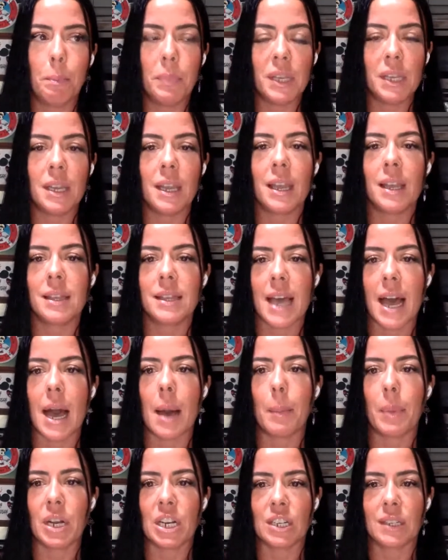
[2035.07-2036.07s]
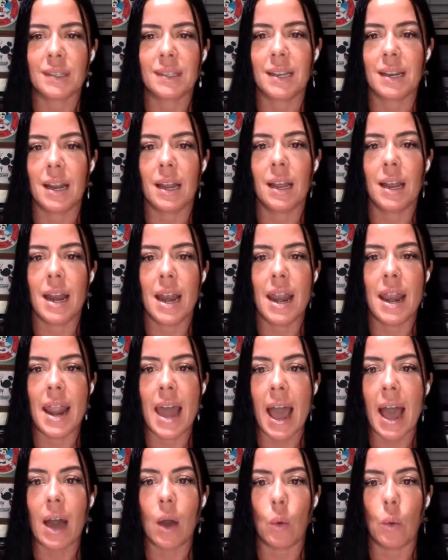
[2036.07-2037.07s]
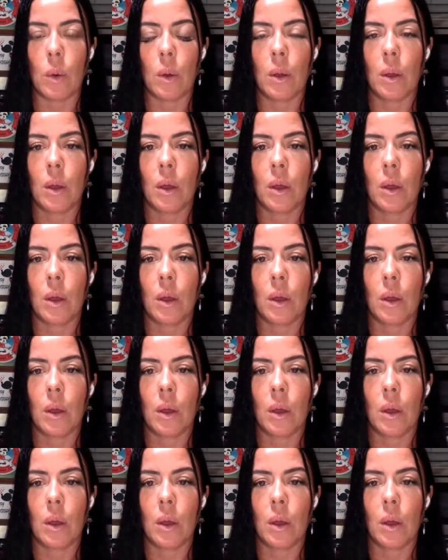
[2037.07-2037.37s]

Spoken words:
being that person now.